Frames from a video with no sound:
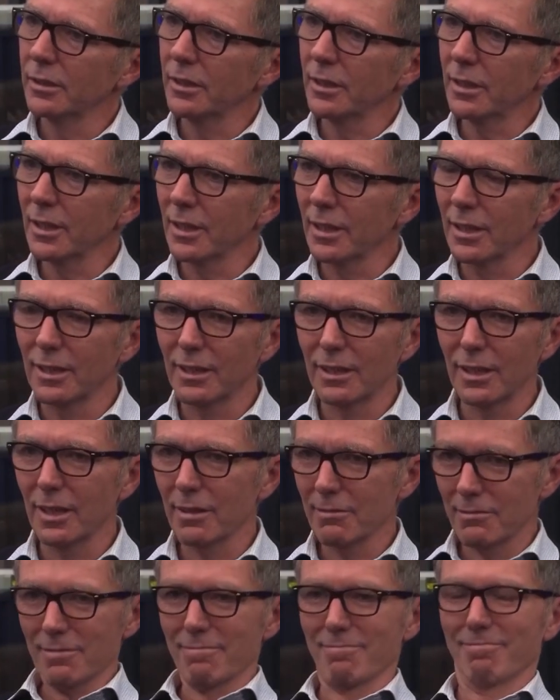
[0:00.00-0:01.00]
Yeah,
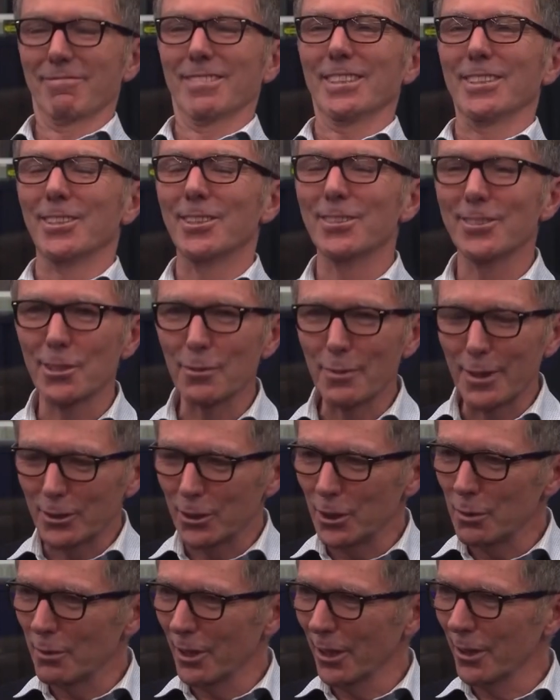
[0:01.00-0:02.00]
and, I don't know about
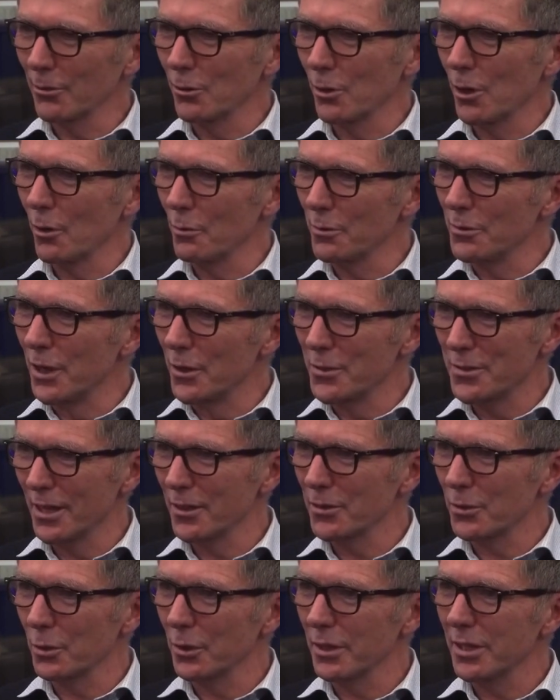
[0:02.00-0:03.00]
you, but I grew up with no
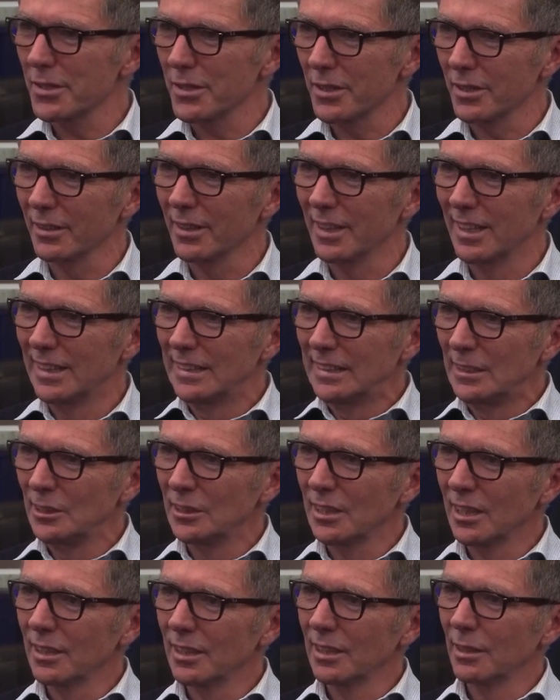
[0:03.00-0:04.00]
central heating.
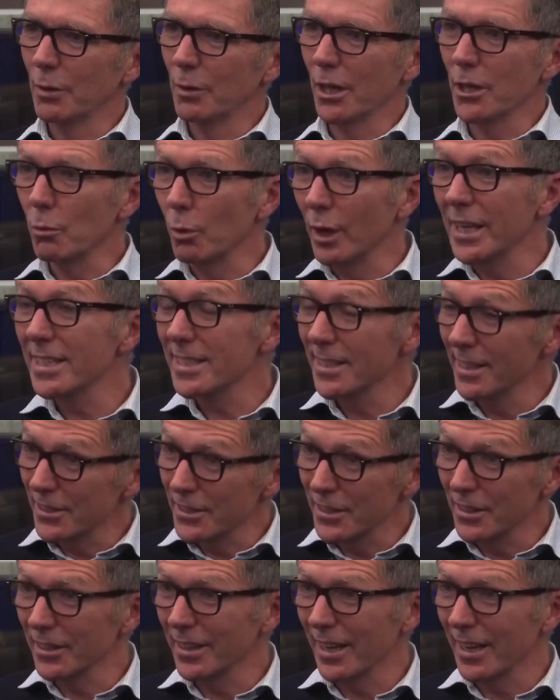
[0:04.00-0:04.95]
By the way, Islington